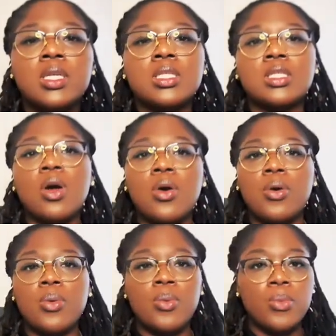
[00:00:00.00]

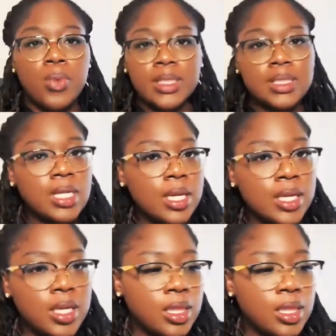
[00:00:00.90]
So when studying the